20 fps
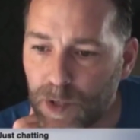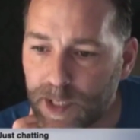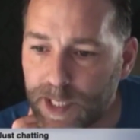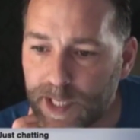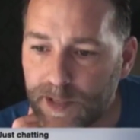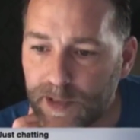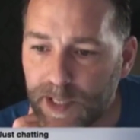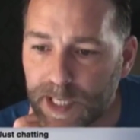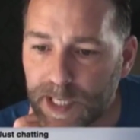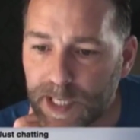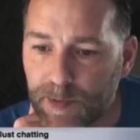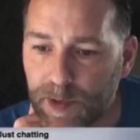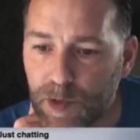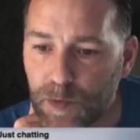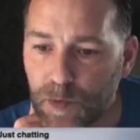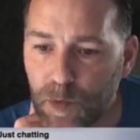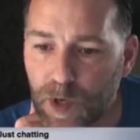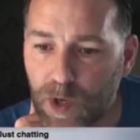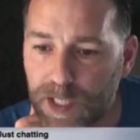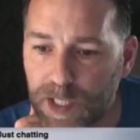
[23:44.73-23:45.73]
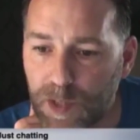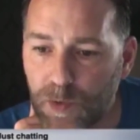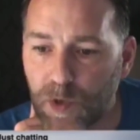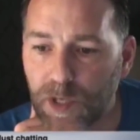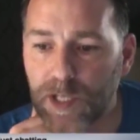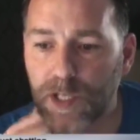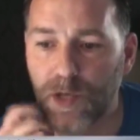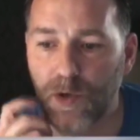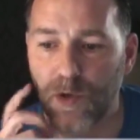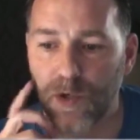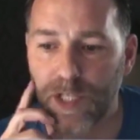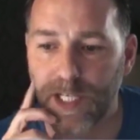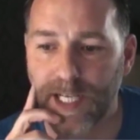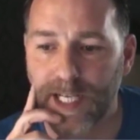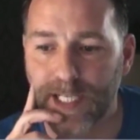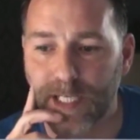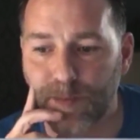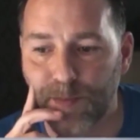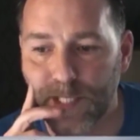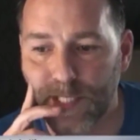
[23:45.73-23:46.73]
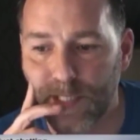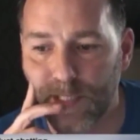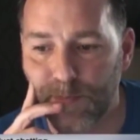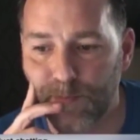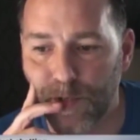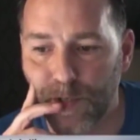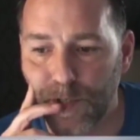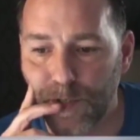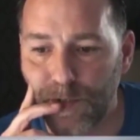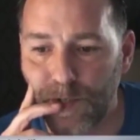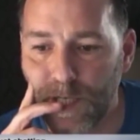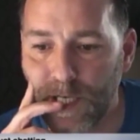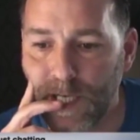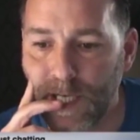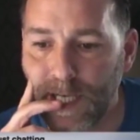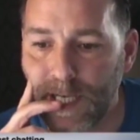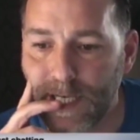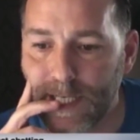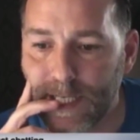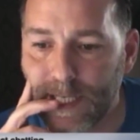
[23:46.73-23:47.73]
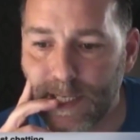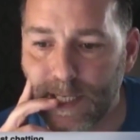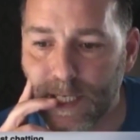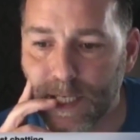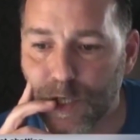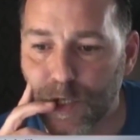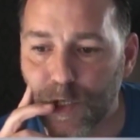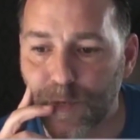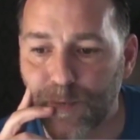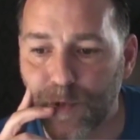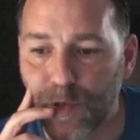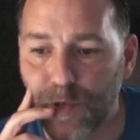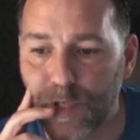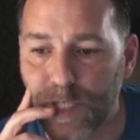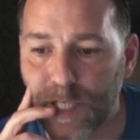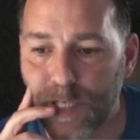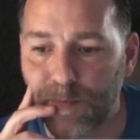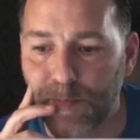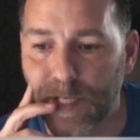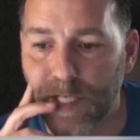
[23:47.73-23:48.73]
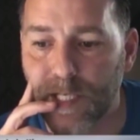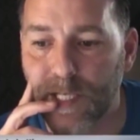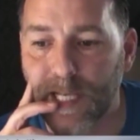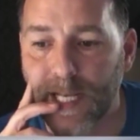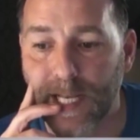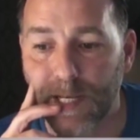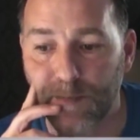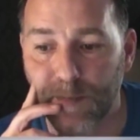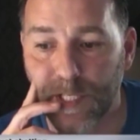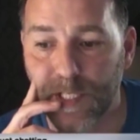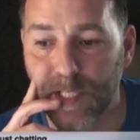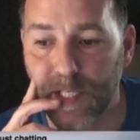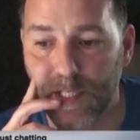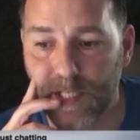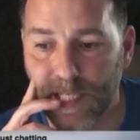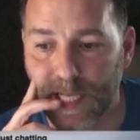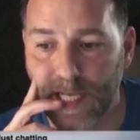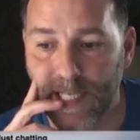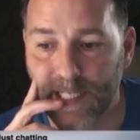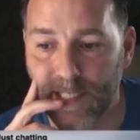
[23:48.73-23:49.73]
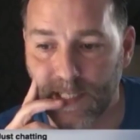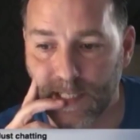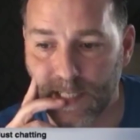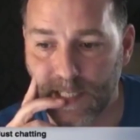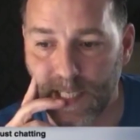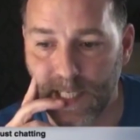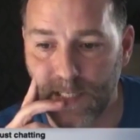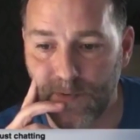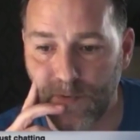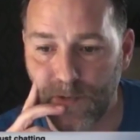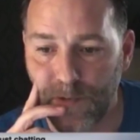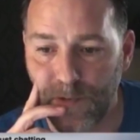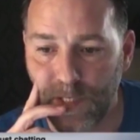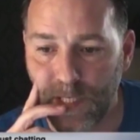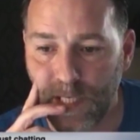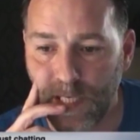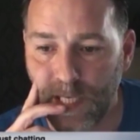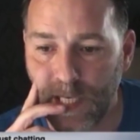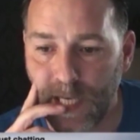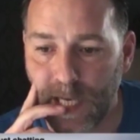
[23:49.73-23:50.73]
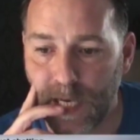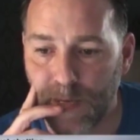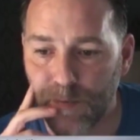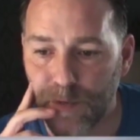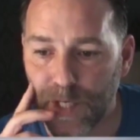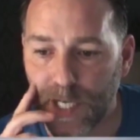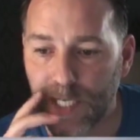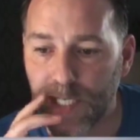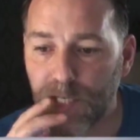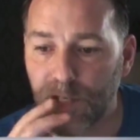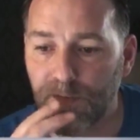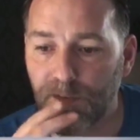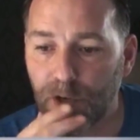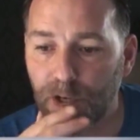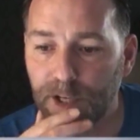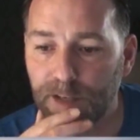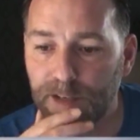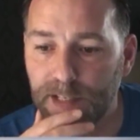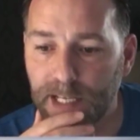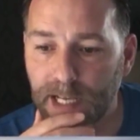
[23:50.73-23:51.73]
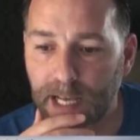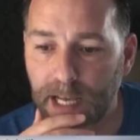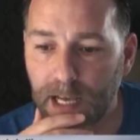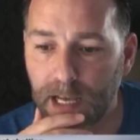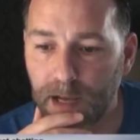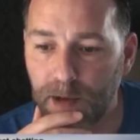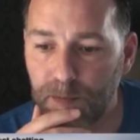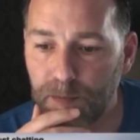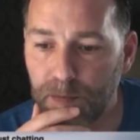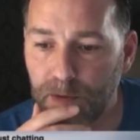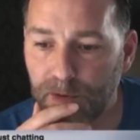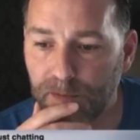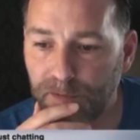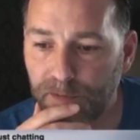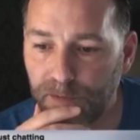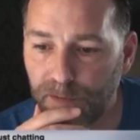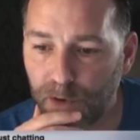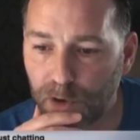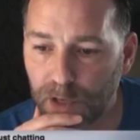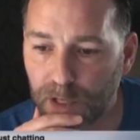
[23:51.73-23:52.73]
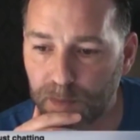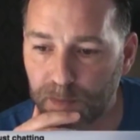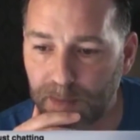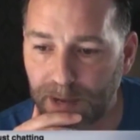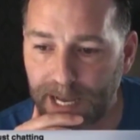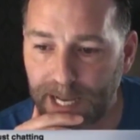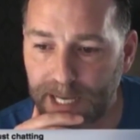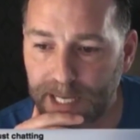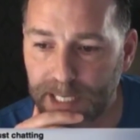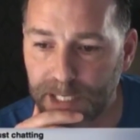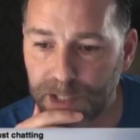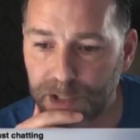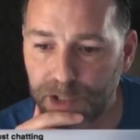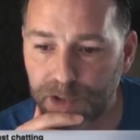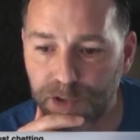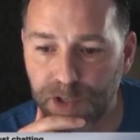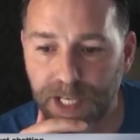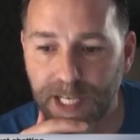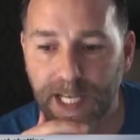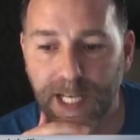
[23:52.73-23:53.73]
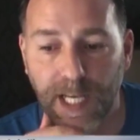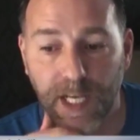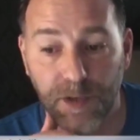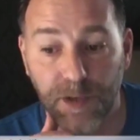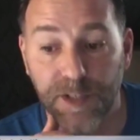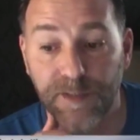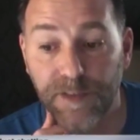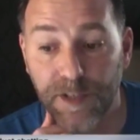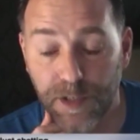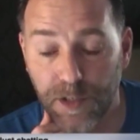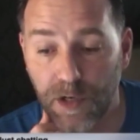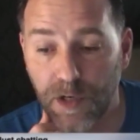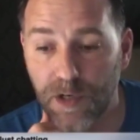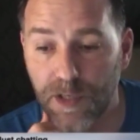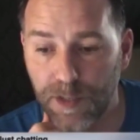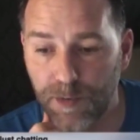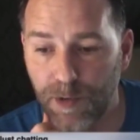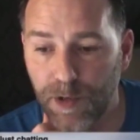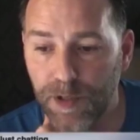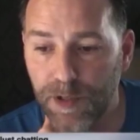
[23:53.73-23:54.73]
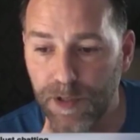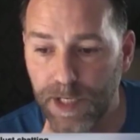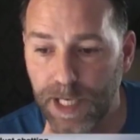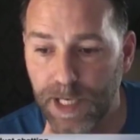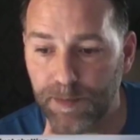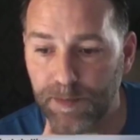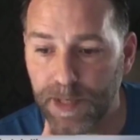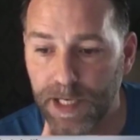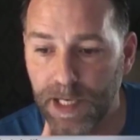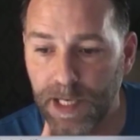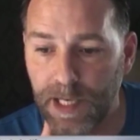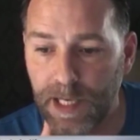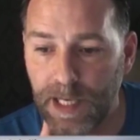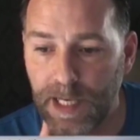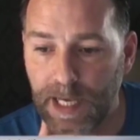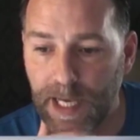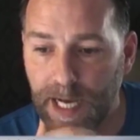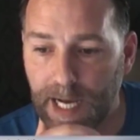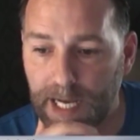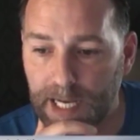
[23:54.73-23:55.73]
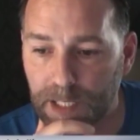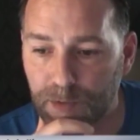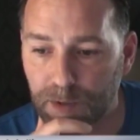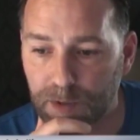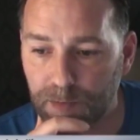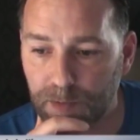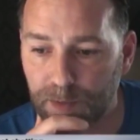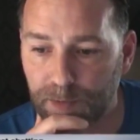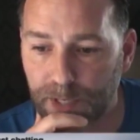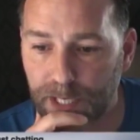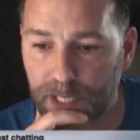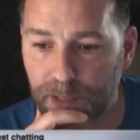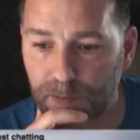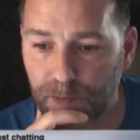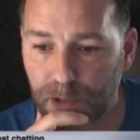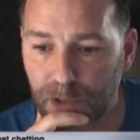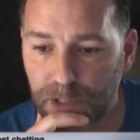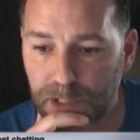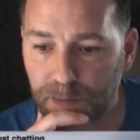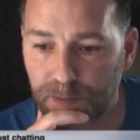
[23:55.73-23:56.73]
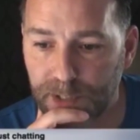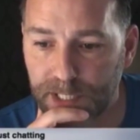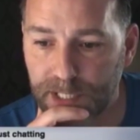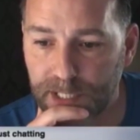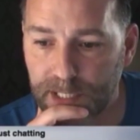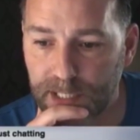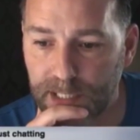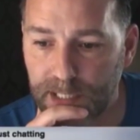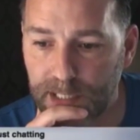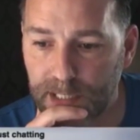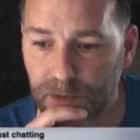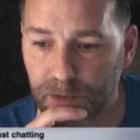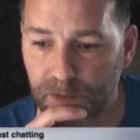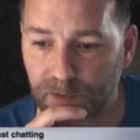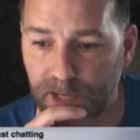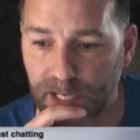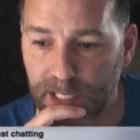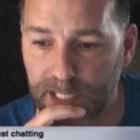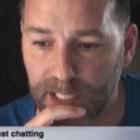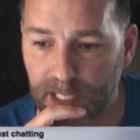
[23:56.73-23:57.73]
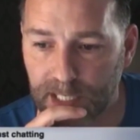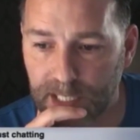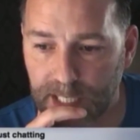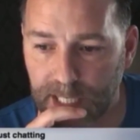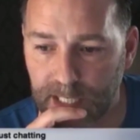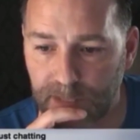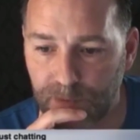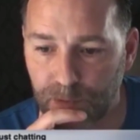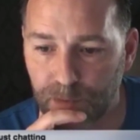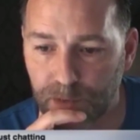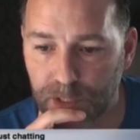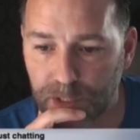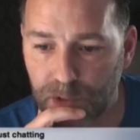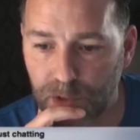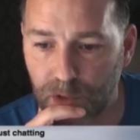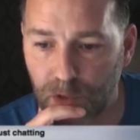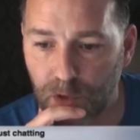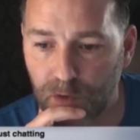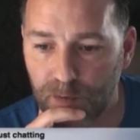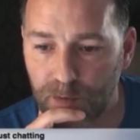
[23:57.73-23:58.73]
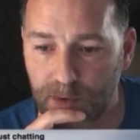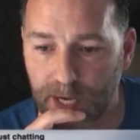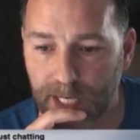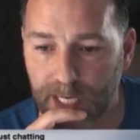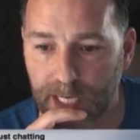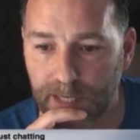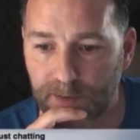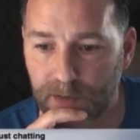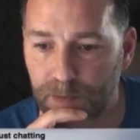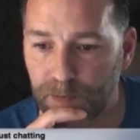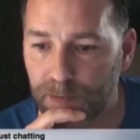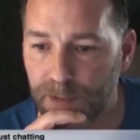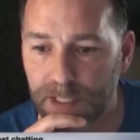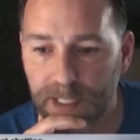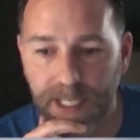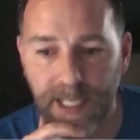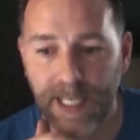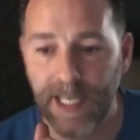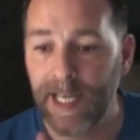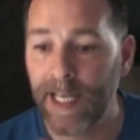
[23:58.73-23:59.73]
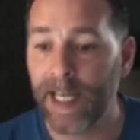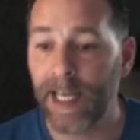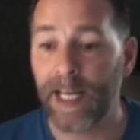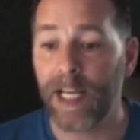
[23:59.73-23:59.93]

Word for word: what do you think about one to one coaching as a business model? Do you think group coaching be, can be just as successful? I'm trying to avoid um, falling back into trading hours for dollars model. Yep, I had with my brick and mortar businesses. It was very successful, but took over my life completely.